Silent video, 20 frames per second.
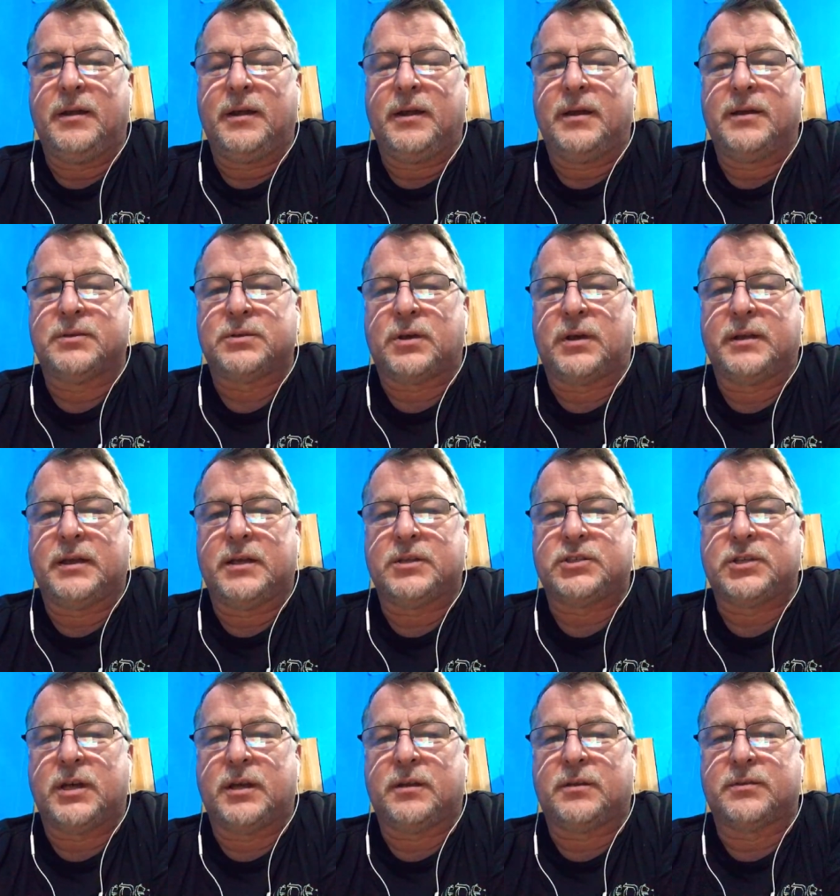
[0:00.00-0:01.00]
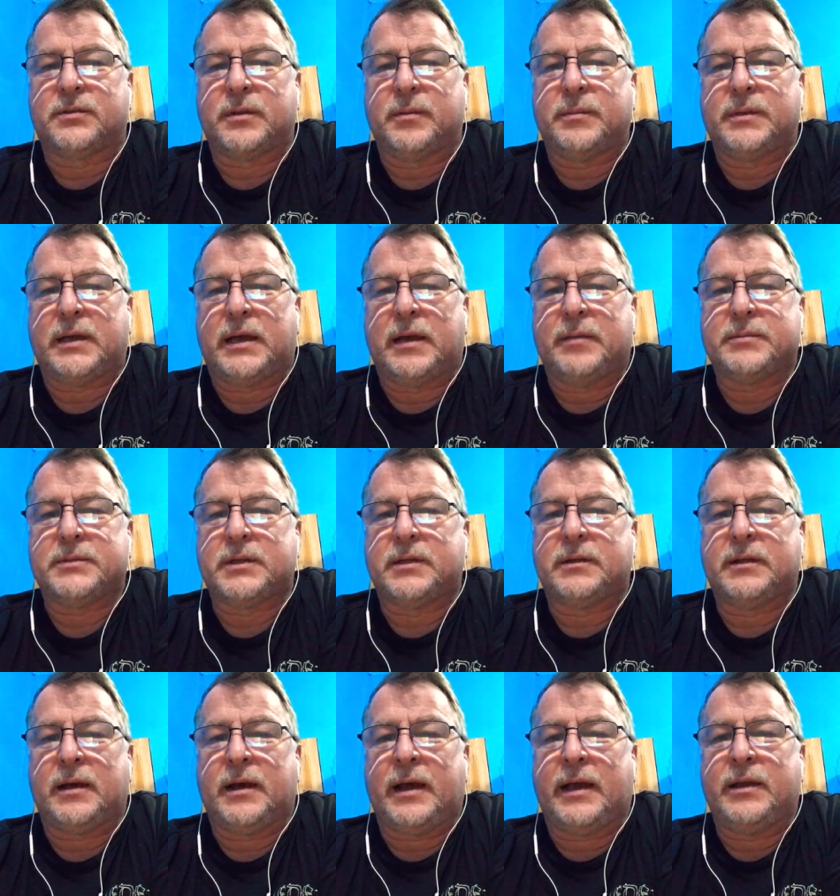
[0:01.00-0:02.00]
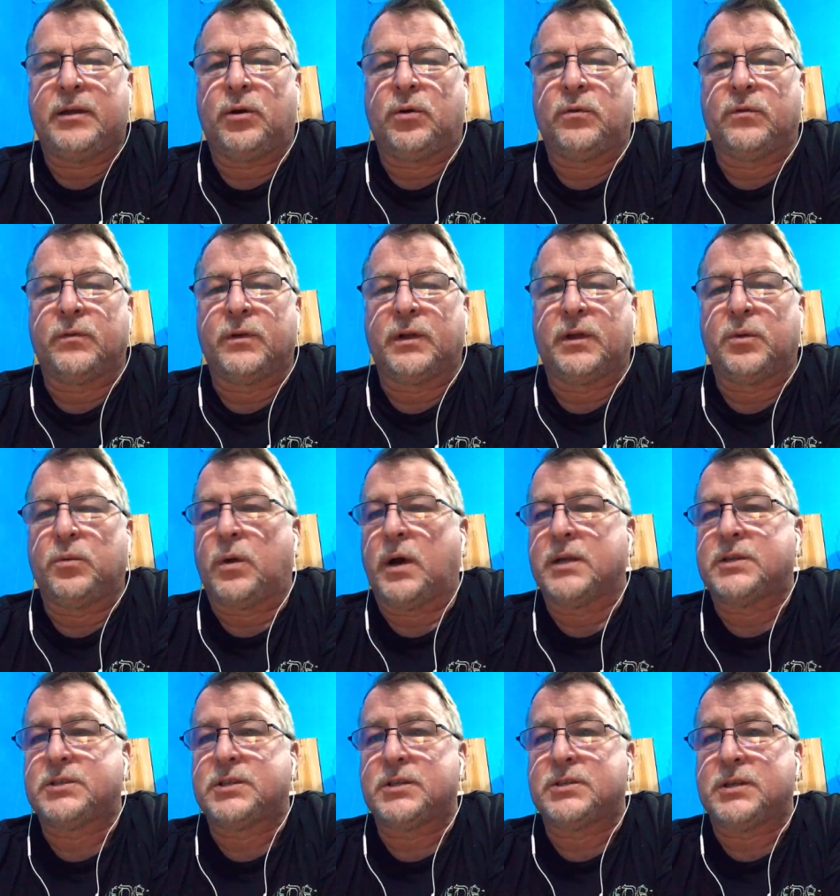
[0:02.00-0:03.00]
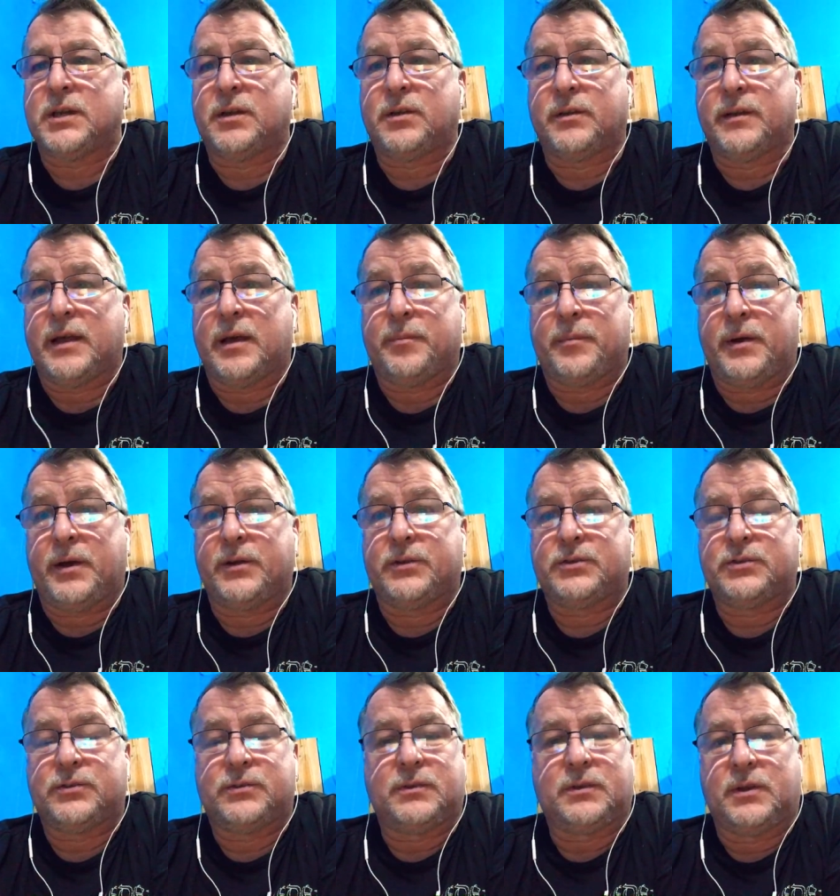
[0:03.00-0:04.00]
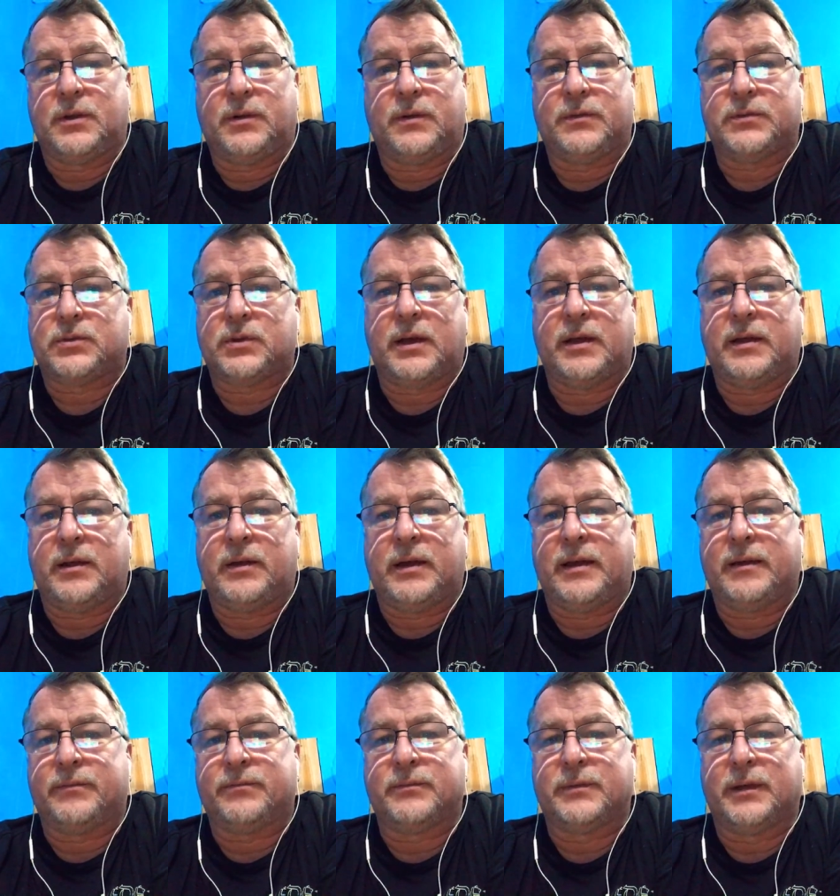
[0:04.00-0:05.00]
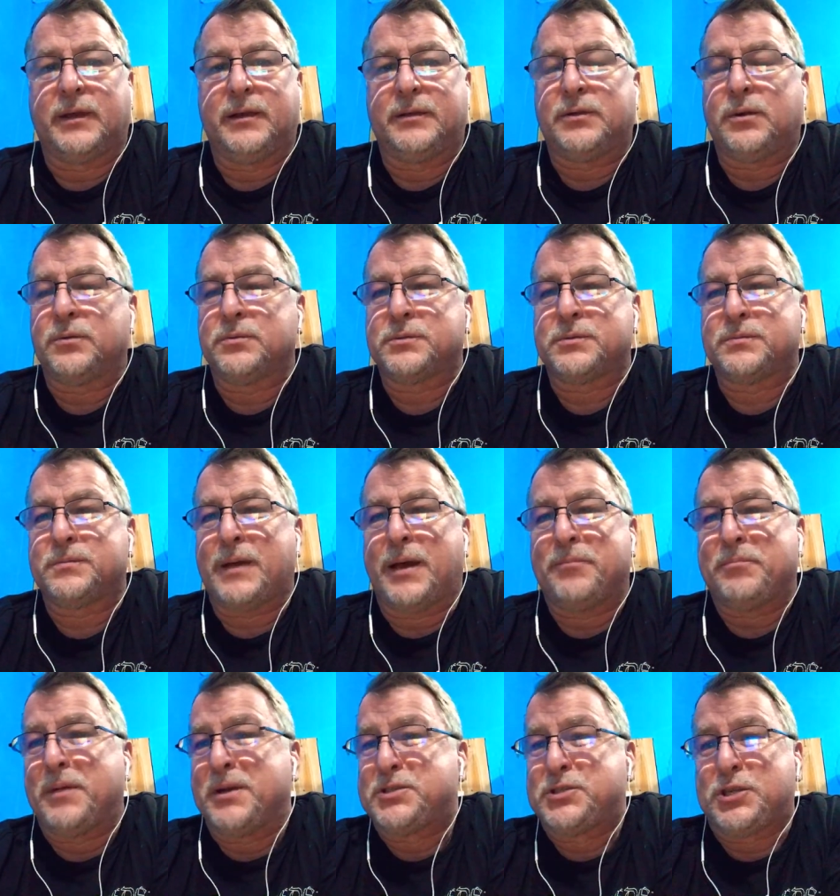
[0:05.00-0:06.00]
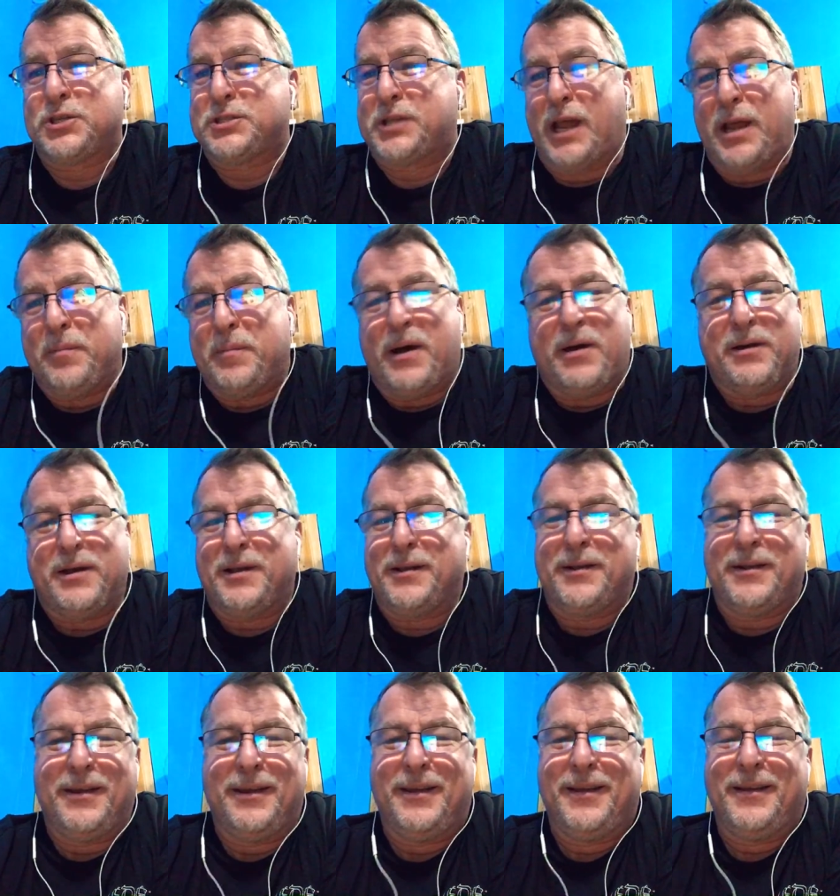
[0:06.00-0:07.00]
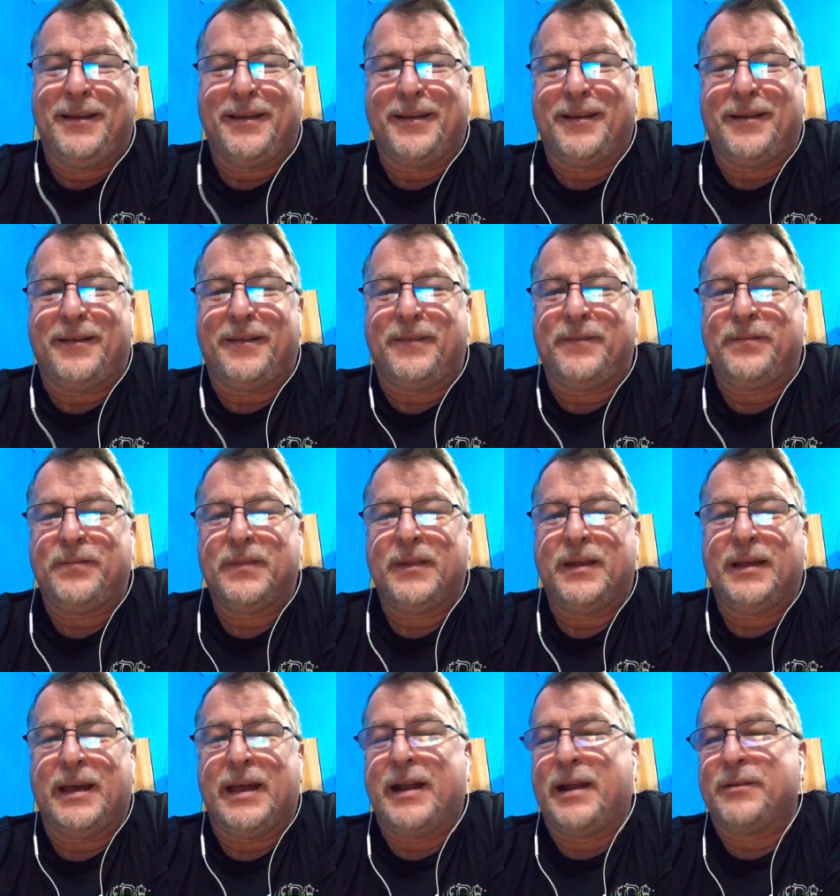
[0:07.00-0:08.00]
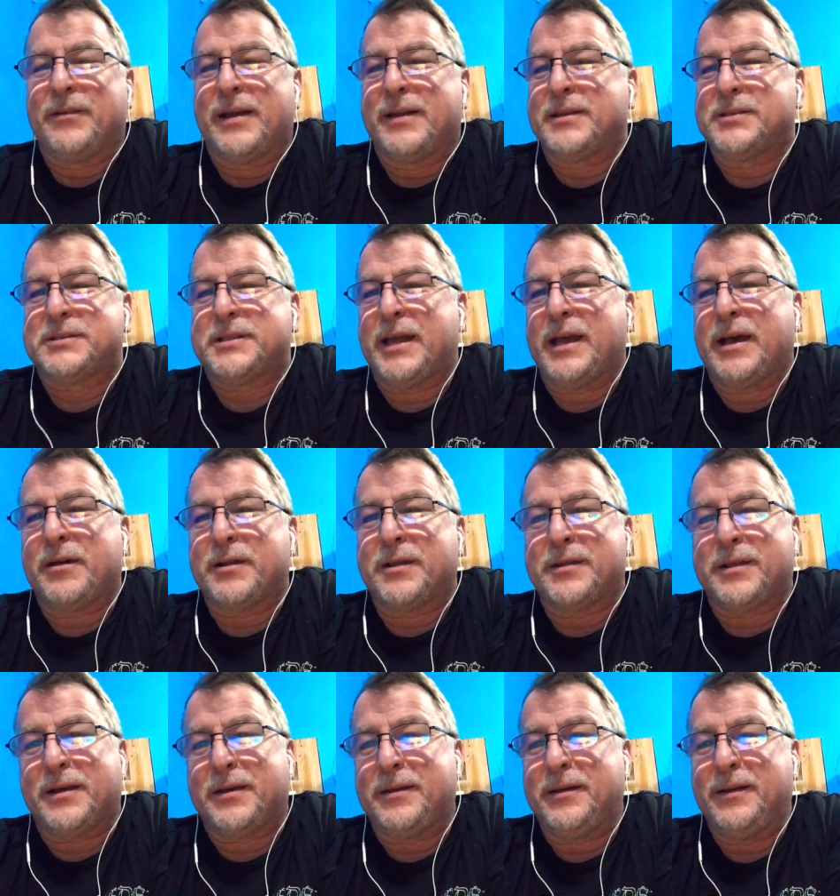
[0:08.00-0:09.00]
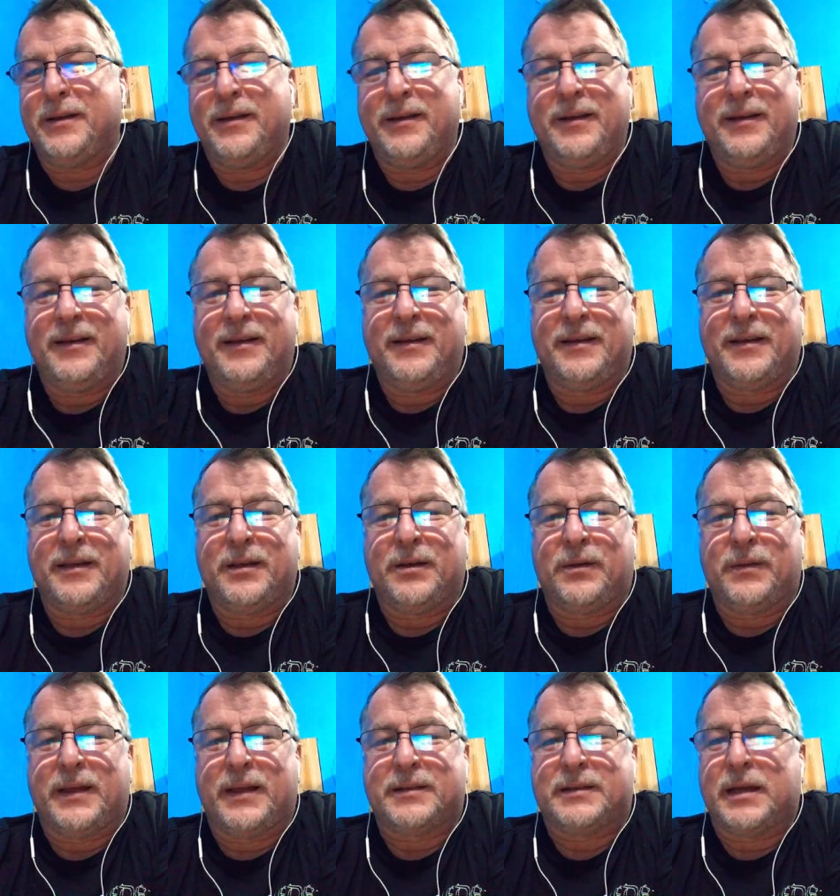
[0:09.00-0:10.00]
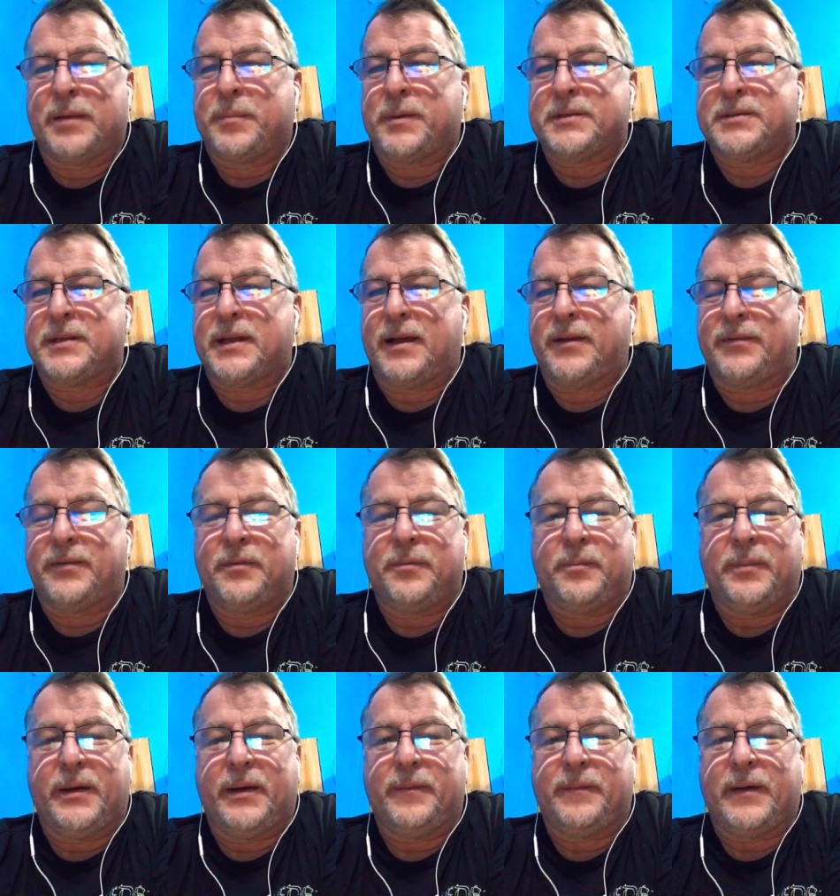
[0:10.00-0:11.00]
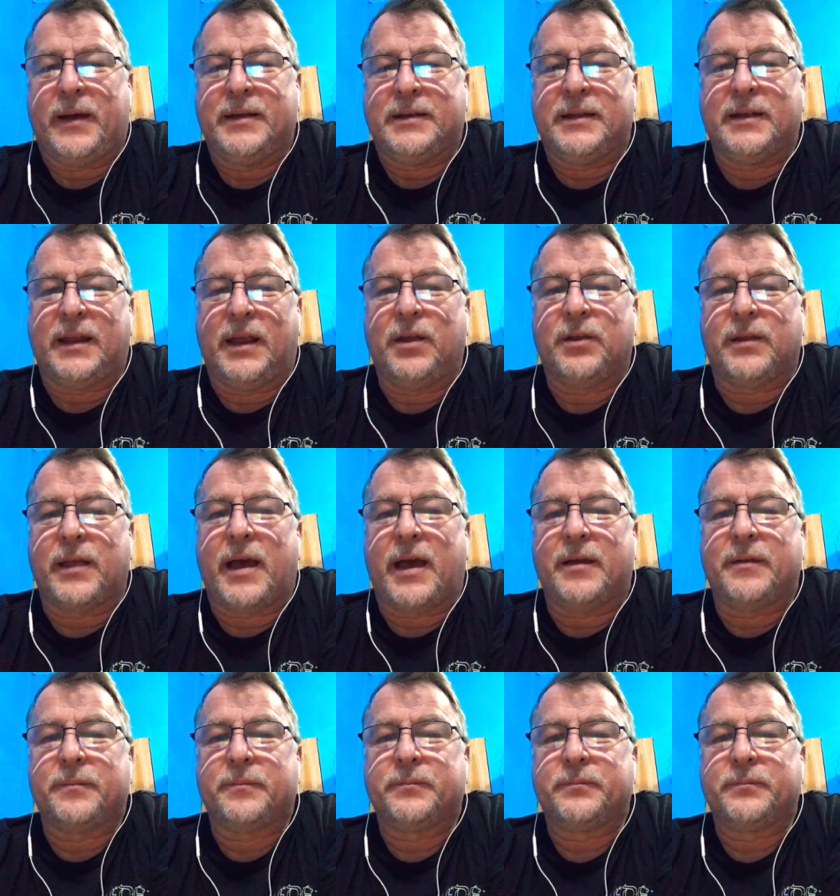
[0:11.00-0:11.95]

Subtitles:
is on that channel sometimes, and I don't really watch the channel that much, you know, so I really don't have much to say about it, you know, and I'd rather stay out of the, you know, that type of stuff. But I did hear that.